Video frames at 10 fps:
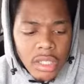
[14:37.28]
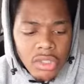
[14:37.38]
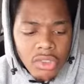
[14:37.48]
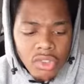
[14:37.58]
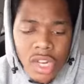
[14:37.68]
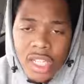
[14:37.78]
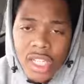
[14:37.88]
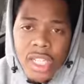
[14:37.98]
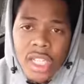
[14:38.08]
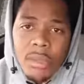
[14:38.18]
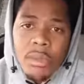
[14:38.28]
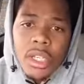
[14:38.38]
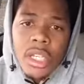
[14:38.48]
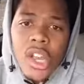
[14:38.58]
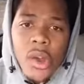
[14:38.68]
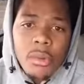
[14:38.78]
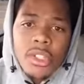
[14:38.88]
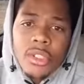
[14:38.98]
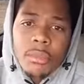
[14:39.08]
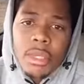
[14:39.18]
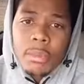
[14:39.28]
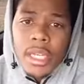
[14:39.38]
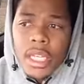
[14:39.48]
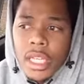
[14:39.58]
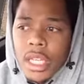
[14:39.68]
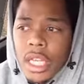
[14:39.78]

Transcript: just try to keep encouraging me, man.